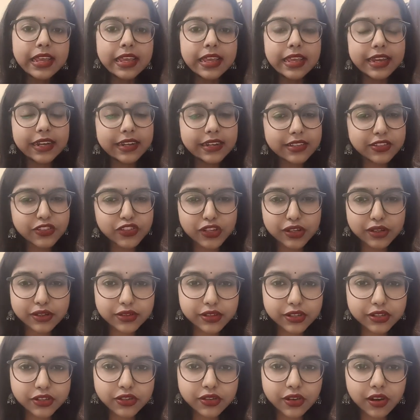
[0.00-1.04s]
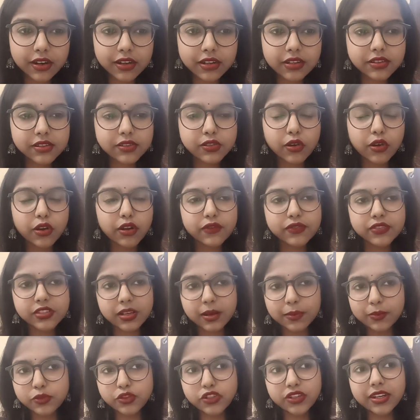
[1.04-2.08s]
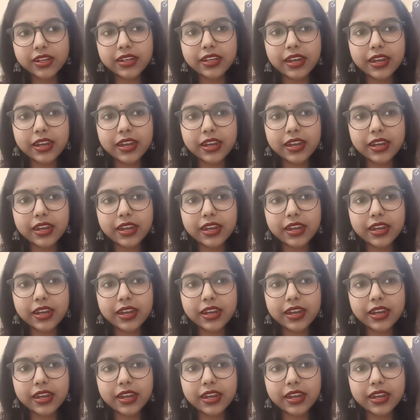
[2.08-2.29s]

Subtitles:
it is just a short sort of subject